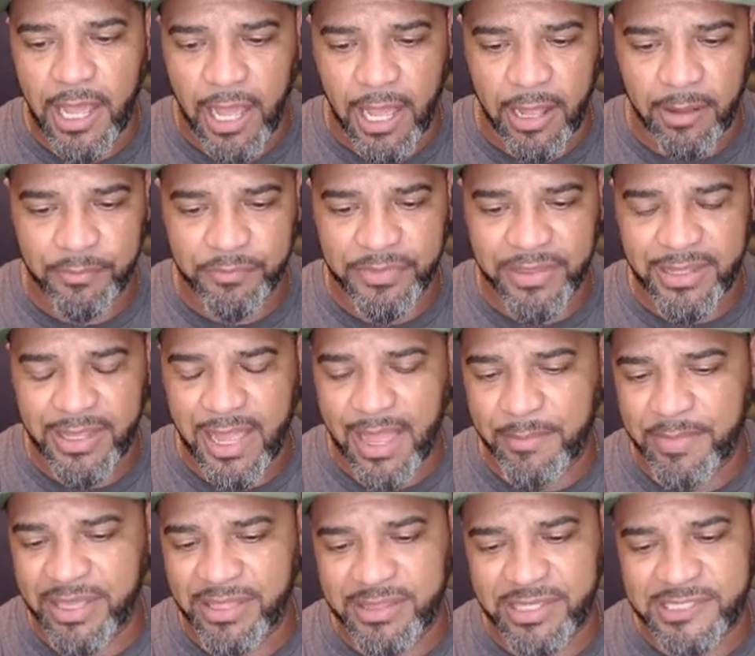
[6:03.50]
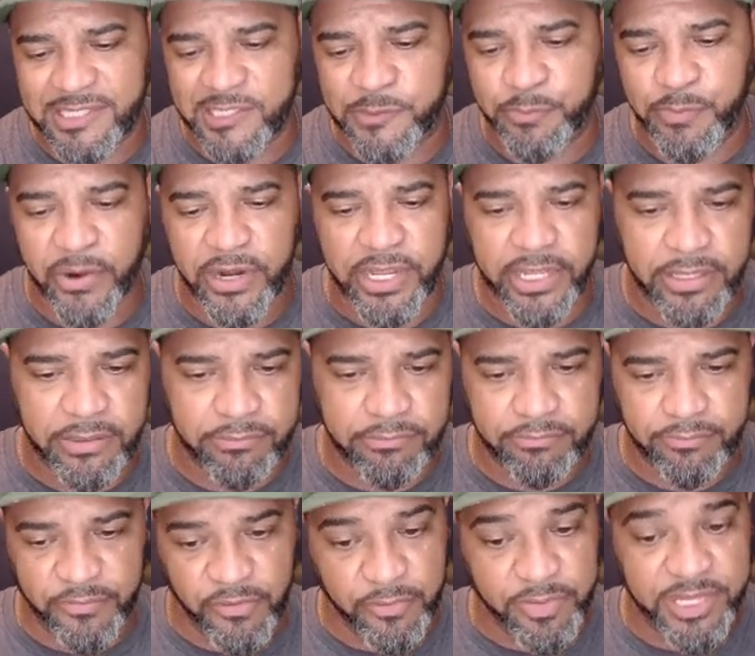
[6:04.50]
I mean, this is pretty,
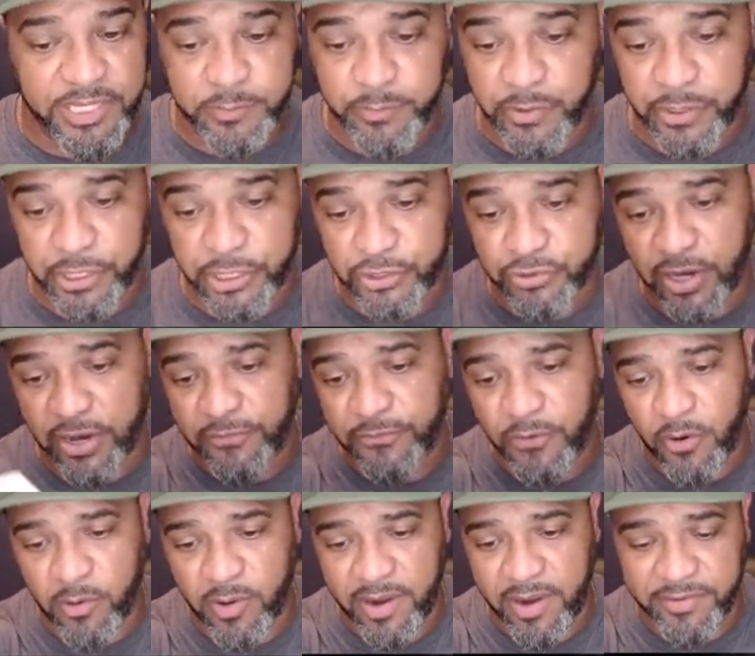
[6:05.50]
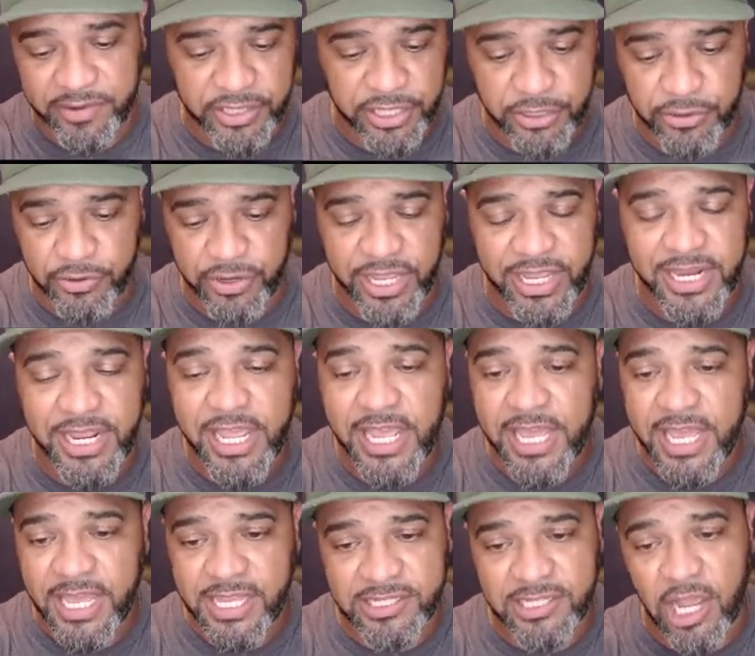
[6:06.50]
for me, it's pretty straightforward. Everything you need
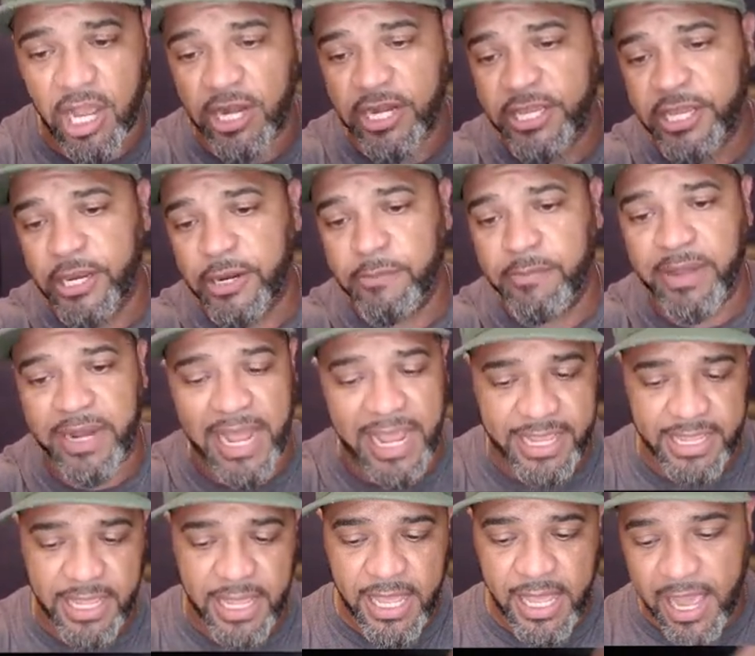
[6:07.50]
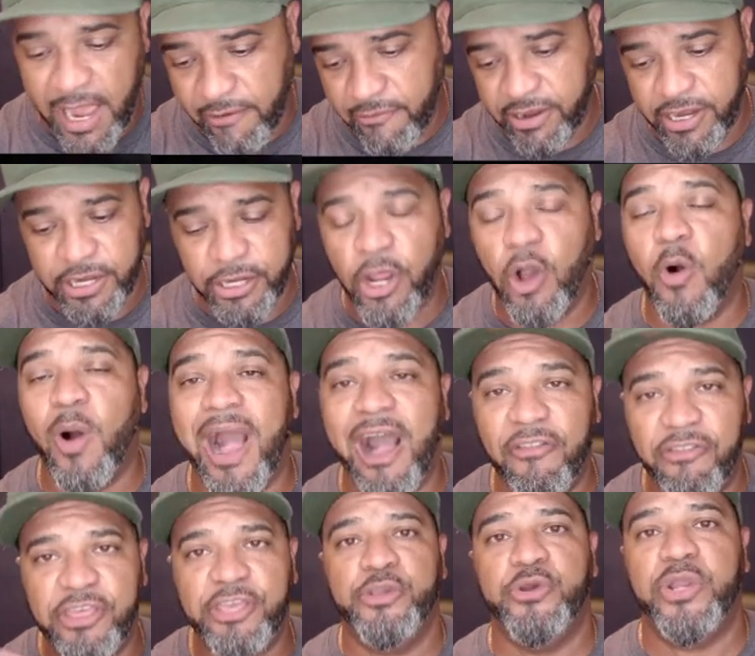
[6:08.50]
is on here, but I already know how
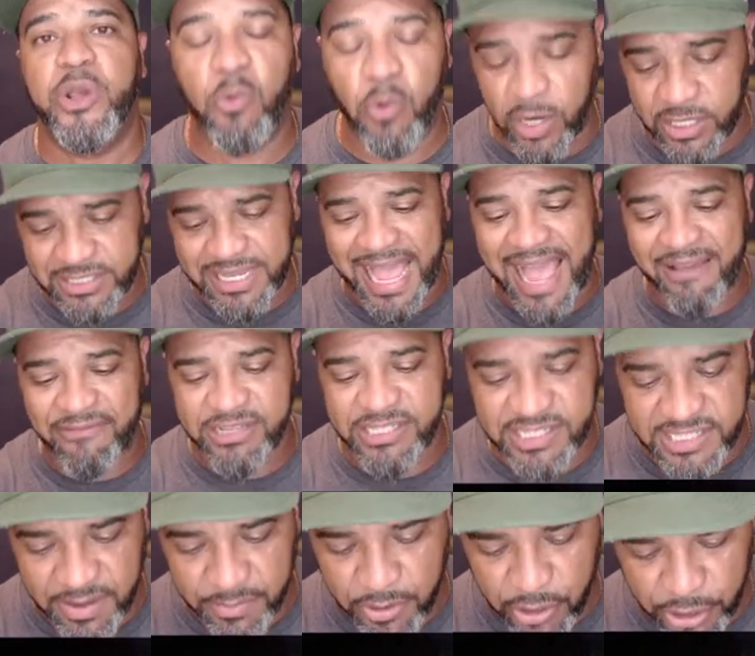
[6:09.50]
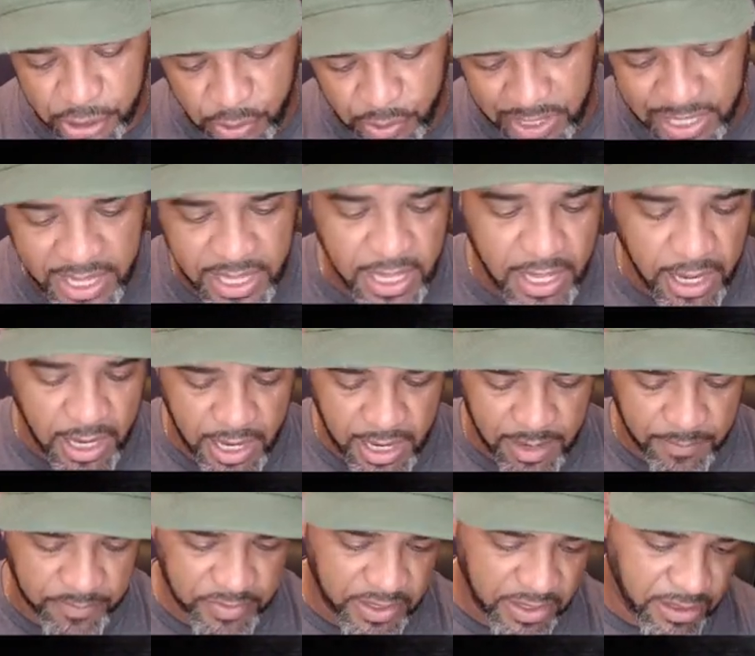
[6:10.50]
the unit works. I have a similar unit.
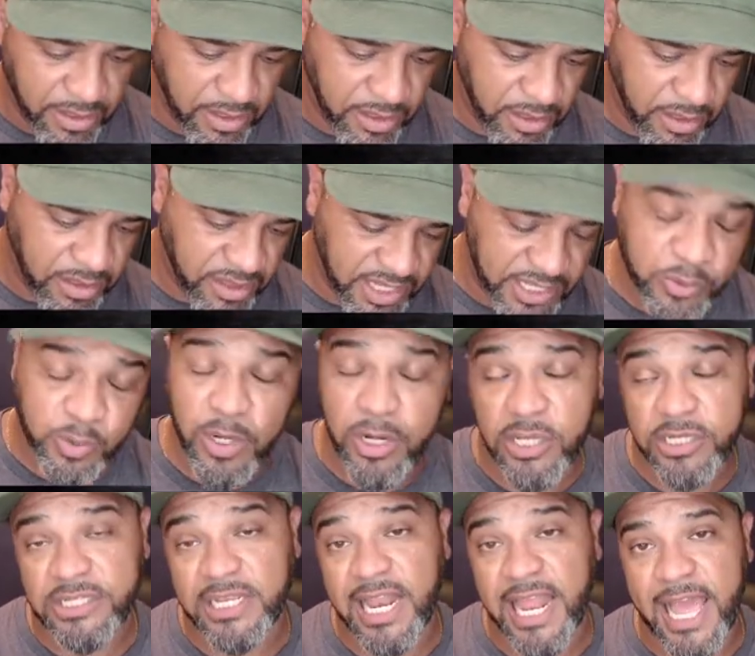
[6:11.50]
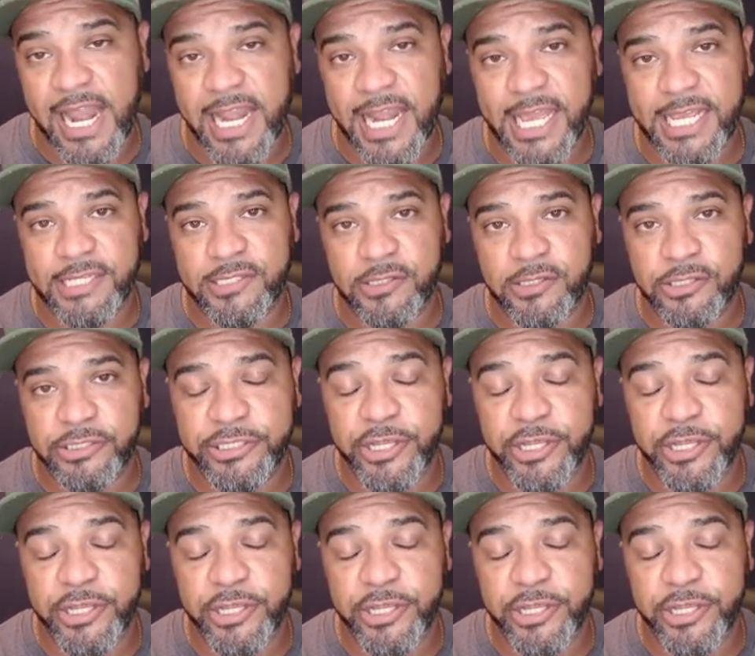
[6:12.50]
This one looks a lot nicer.